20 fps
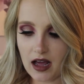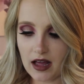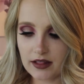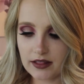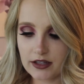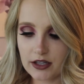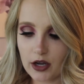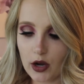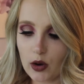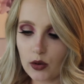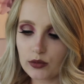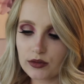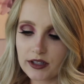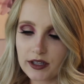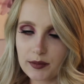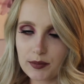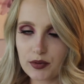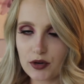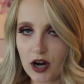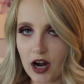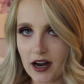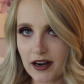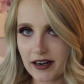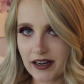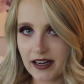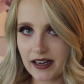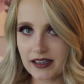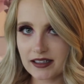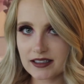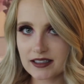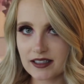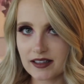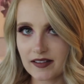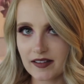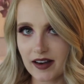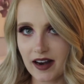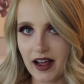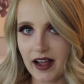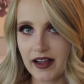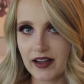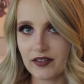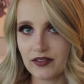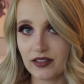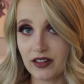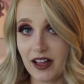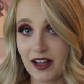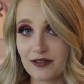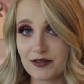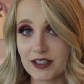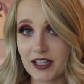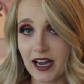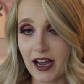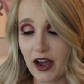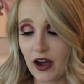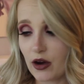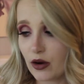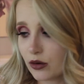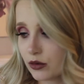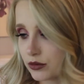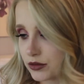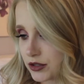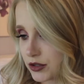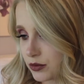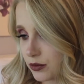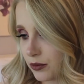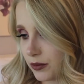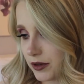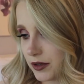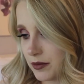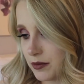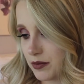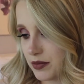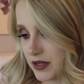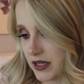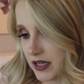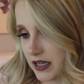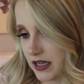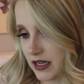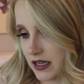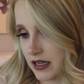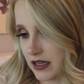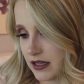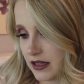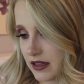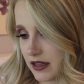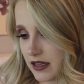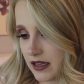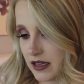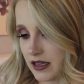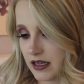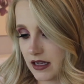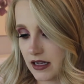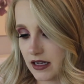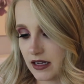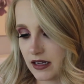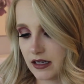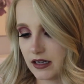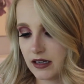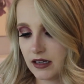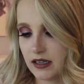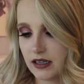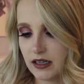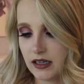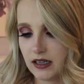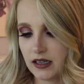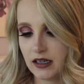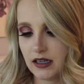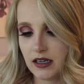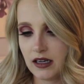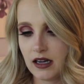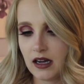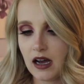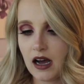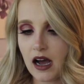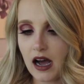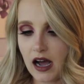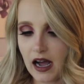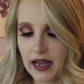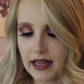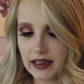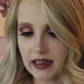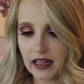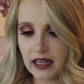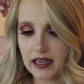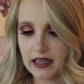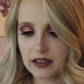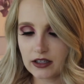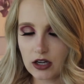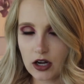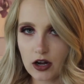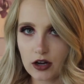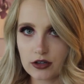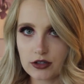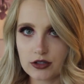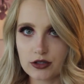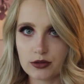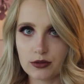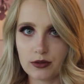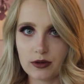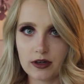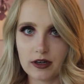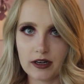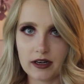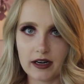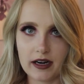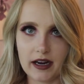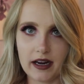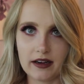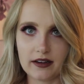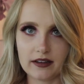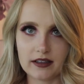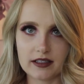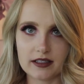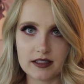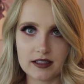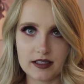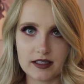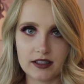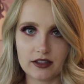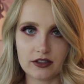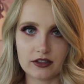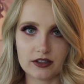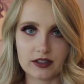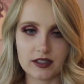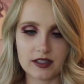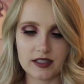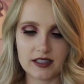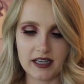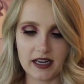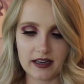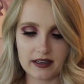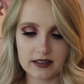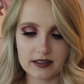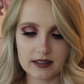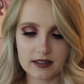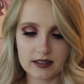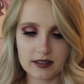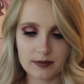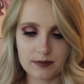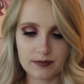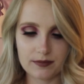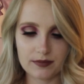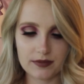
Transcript: The only product that I have left out would be the highlight, contour, and concealer sticks.